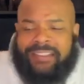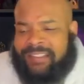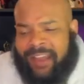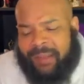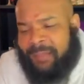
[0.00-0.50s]
Just
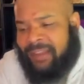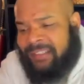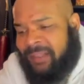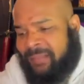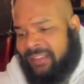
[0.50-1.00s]
talk about
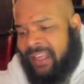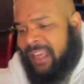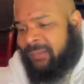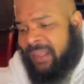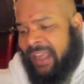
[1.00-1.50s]
some of the
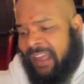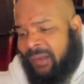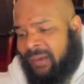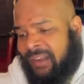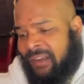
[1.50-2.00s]
things we got
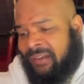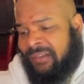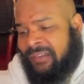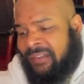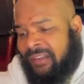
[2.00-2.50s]
going
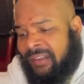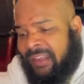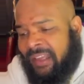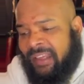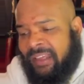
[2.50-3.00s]
on,
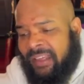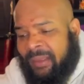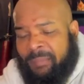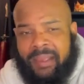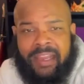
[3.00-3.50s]
and,
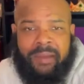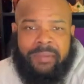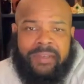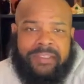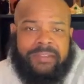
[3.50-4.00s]
and being
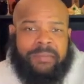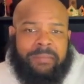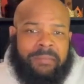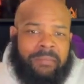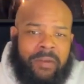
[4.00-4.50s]
able to just
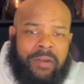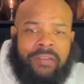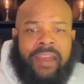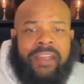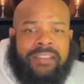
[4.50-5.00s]

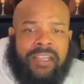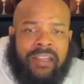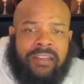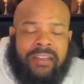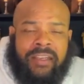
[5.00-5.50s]
motivate each
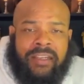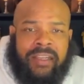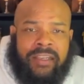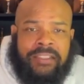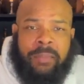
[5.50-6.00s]
other and,
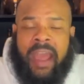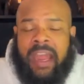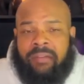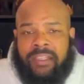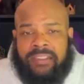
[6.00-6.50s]
and
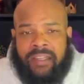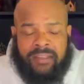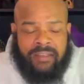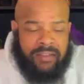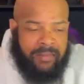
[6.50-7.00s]
inspire each
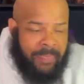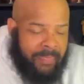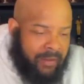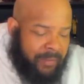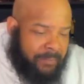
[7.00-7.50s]
other.
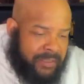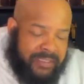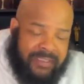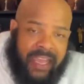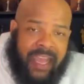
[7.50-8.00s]
Um, but
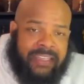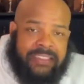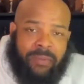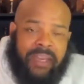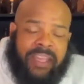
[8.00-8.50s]
today, I
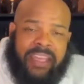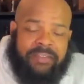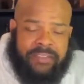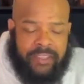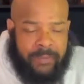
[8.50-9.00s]
just want to
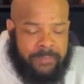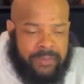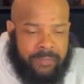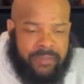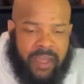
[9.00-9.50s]
give some
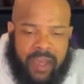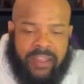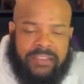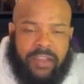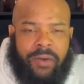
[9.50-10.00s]
some
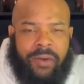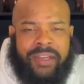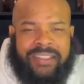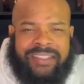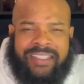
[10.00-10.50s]
thoughts going
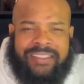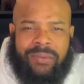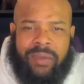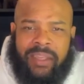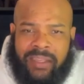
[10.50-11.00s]
into this
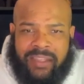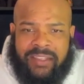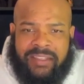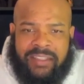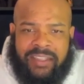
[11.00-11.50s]
week,
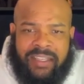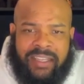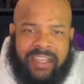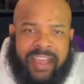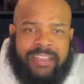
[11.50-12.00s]

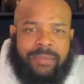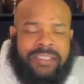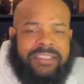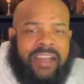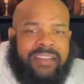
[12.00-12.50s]
as we
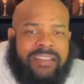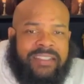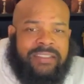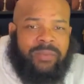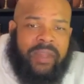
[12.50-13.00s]
start
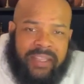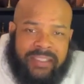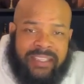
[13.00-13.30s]
this week.